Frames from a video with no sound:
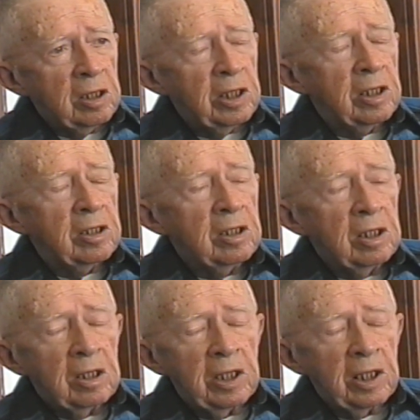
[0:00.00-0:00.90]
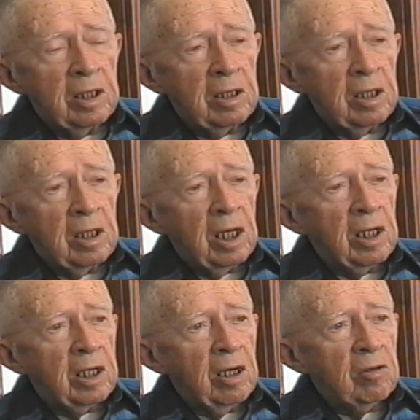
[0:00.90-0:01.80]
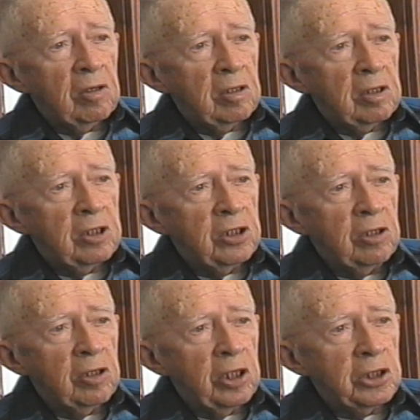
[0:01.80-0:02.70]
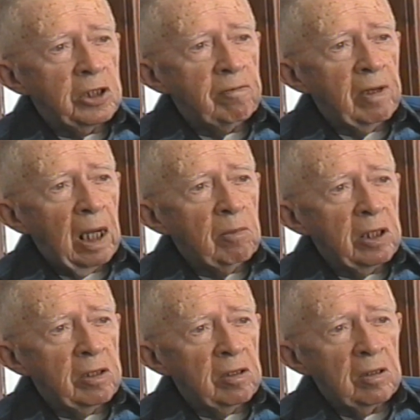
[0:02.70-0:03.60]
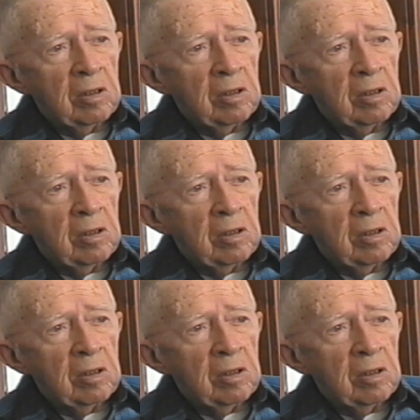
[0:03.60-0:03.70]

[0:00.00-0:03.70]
The, the, on account of she raised the family, the,